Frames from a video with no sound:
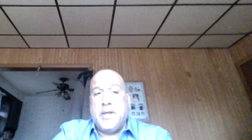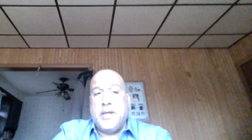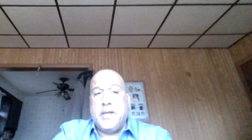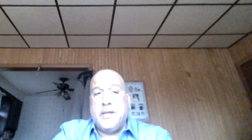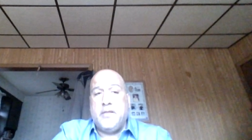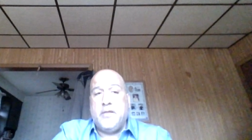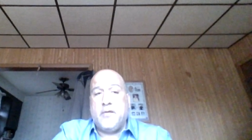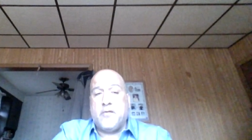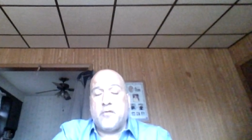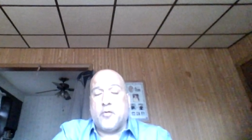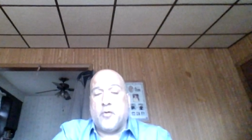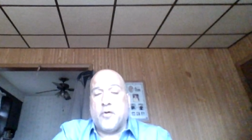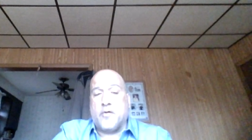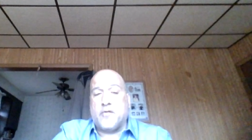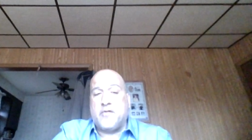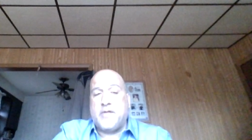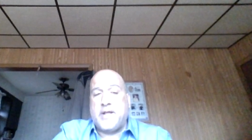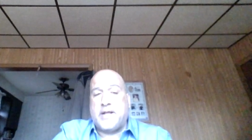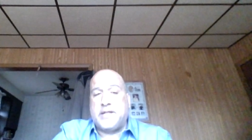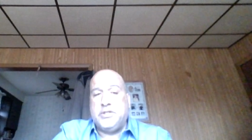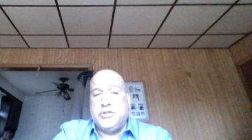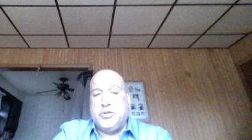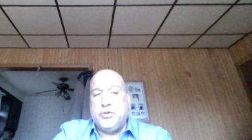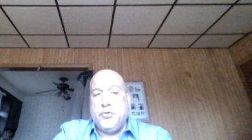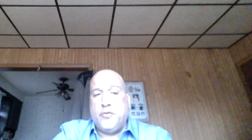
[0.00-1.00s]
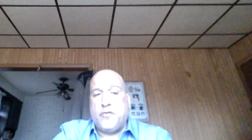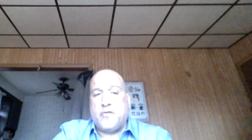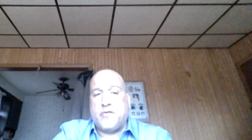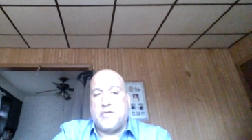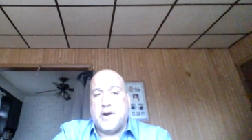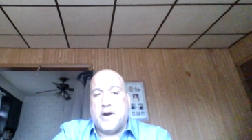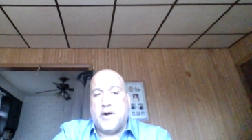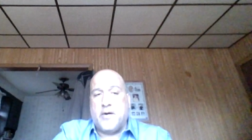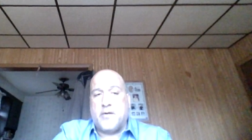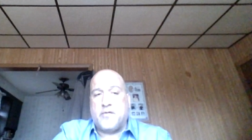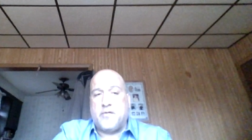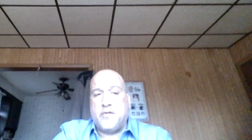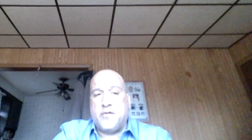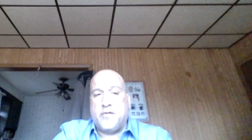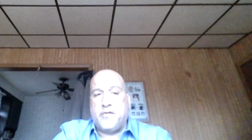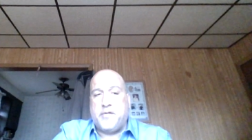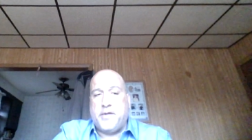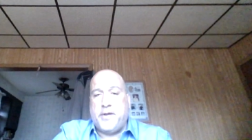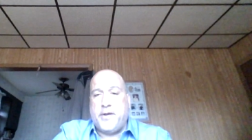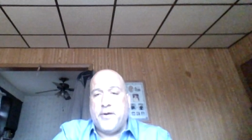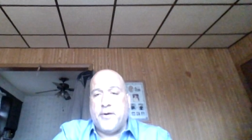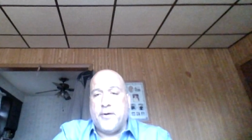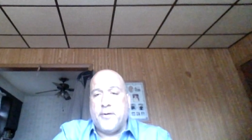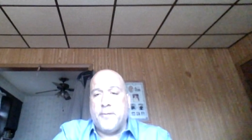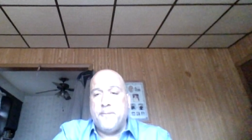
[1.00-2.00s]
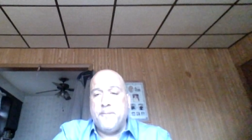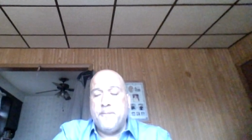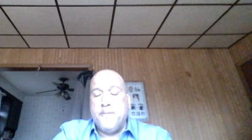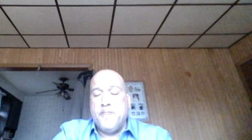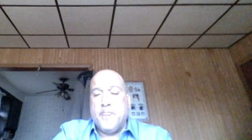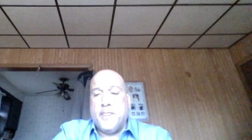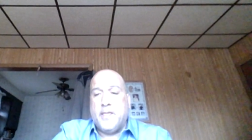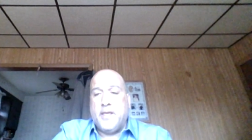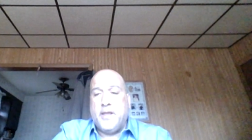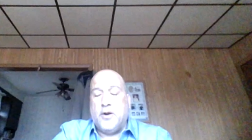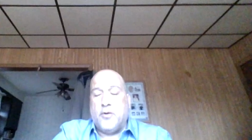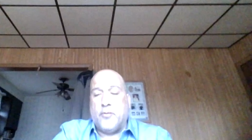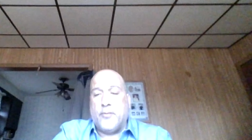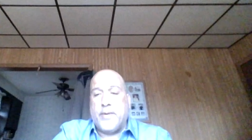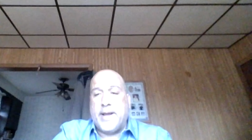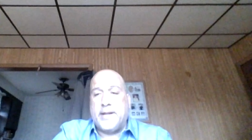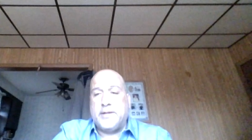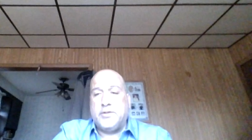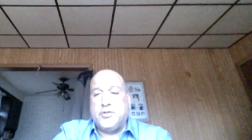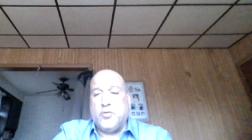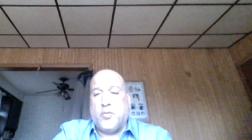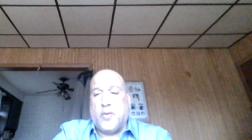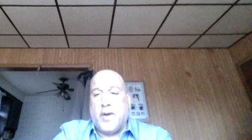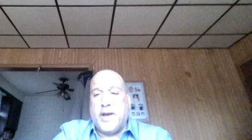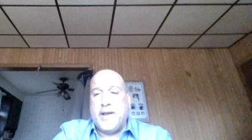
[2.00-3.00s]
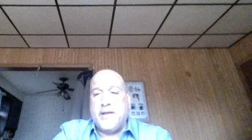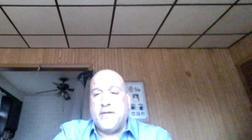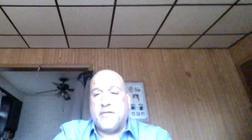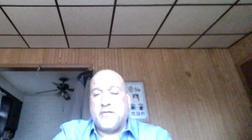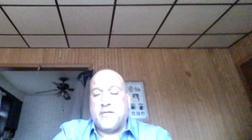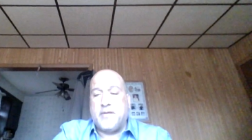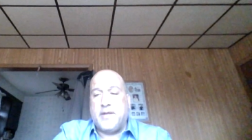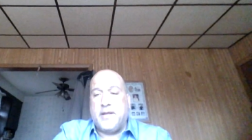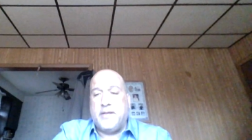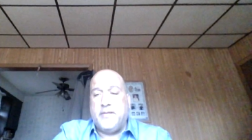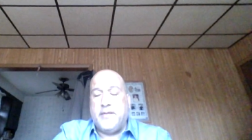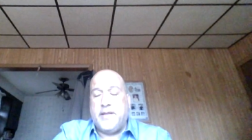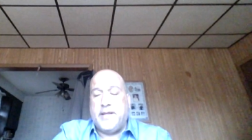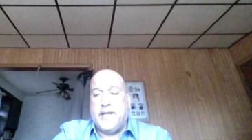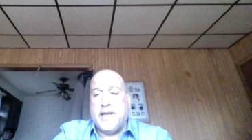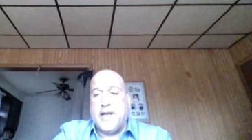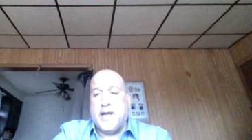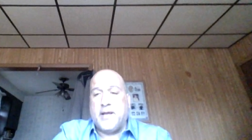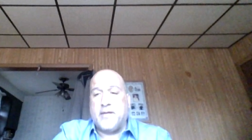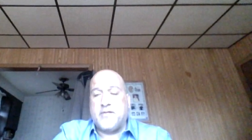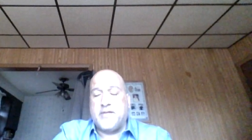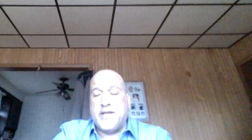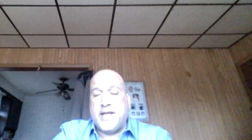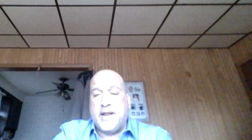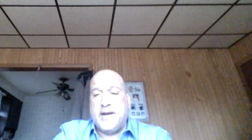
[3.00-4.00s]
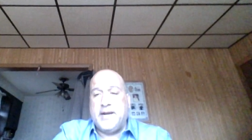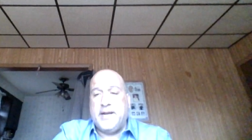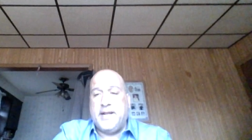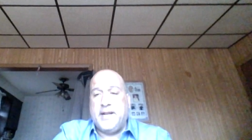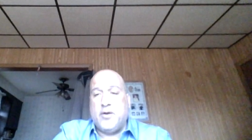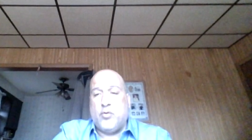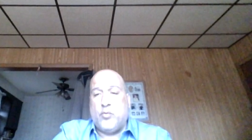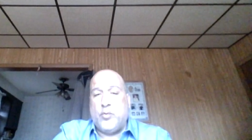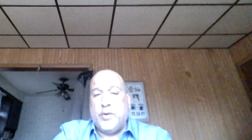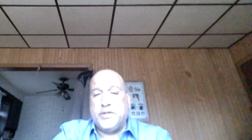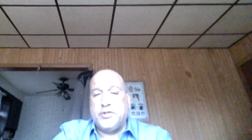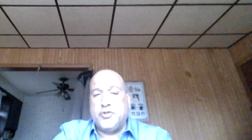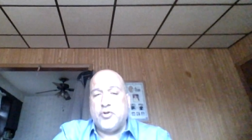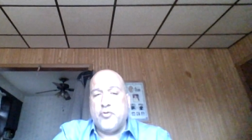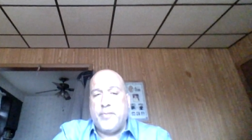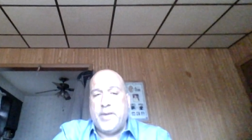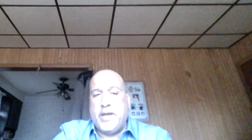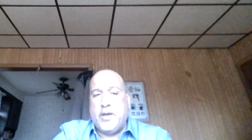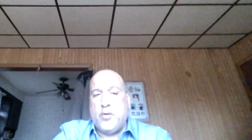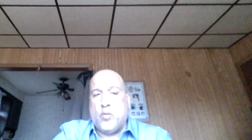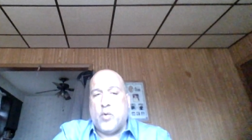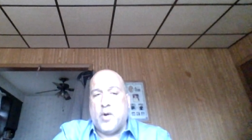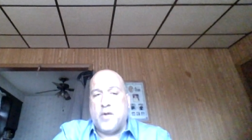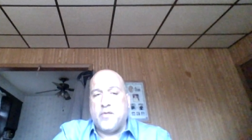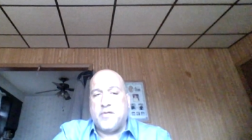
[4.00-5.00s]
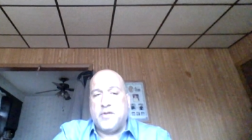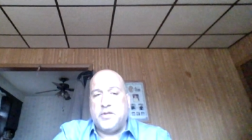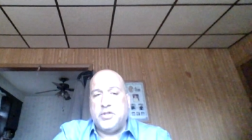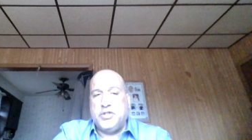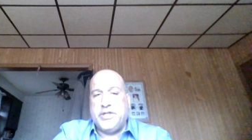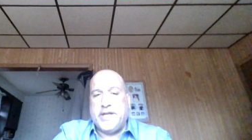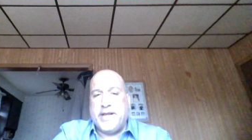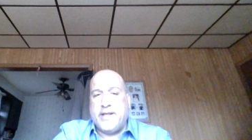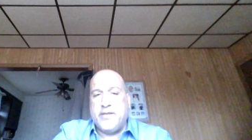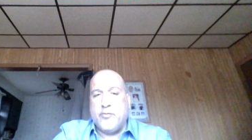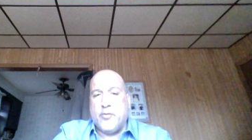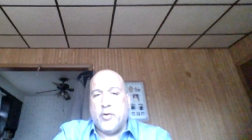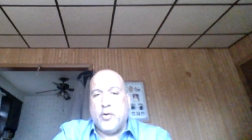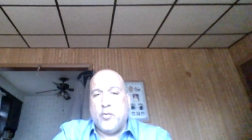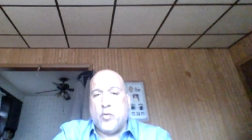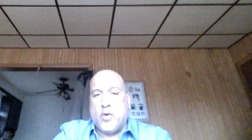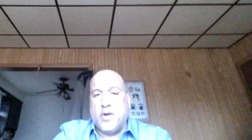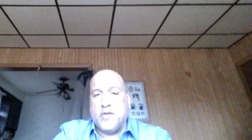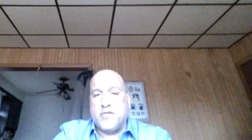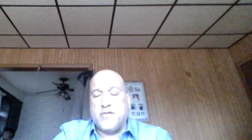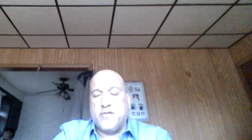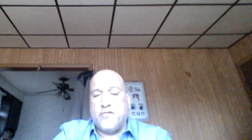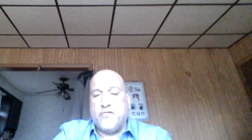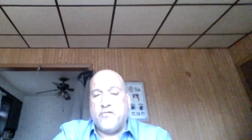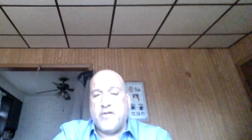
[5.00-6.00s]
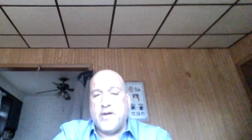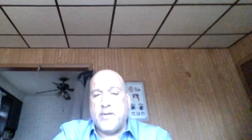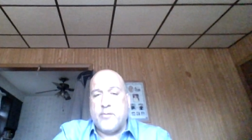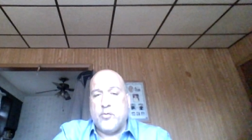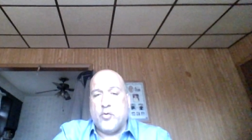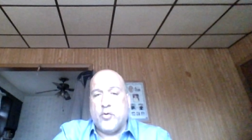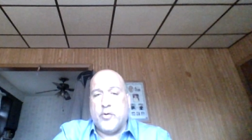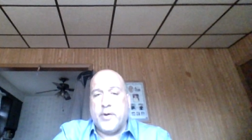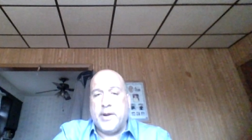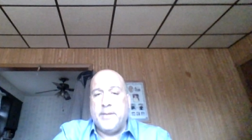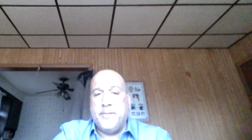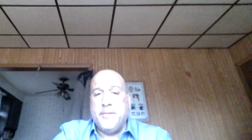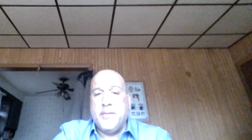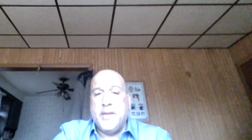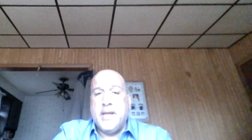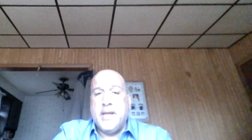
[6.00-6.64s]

this horse had 2 starts this year, ran twice in the Santa Anita winter meet, once in January, once in February.